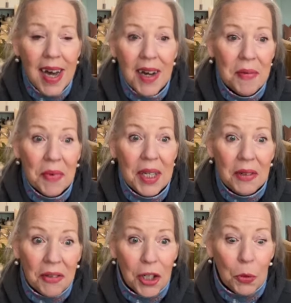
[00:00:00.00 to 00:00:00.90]
Ready
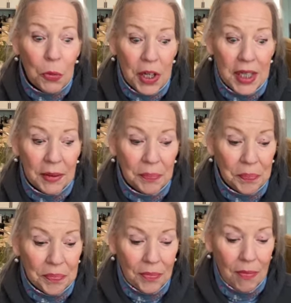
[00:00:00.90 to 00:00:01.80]
for spring.
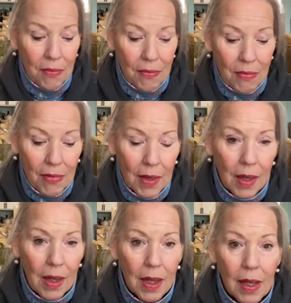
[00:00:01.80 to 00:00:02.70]

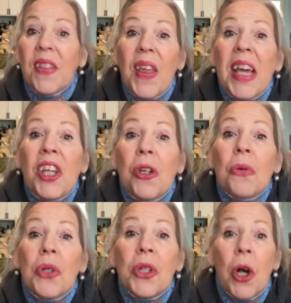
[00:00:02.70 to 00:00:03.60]
Thank you
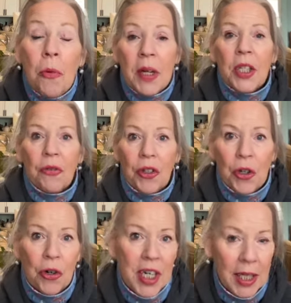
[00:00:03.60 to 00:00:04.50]
so much for
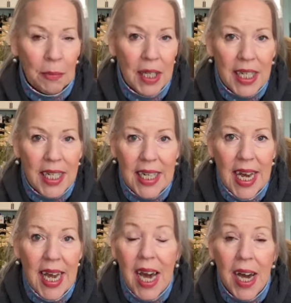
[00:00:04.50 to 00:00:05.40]
joining me
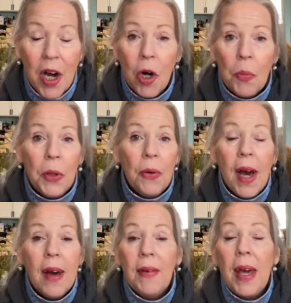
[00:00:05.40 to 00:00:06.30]
today. I hope you
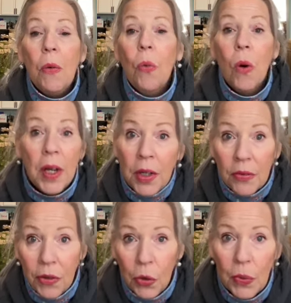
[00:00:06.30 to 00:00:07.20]
have a
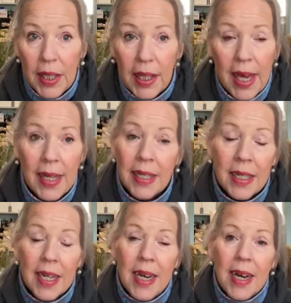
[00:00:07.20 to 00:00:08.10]
wonderful weekend,
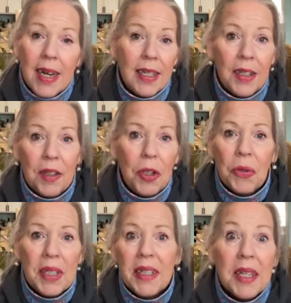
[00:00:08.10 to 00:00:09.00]

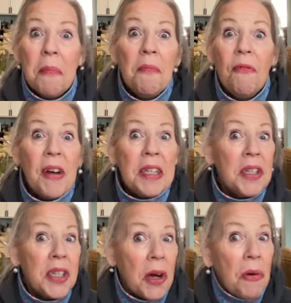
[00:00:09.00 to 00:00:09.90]
doing some fun
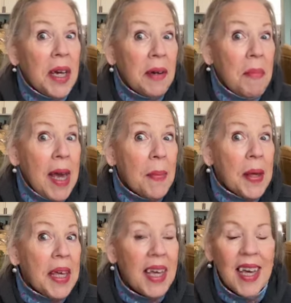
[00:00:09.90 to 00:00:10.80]
sewing maybe.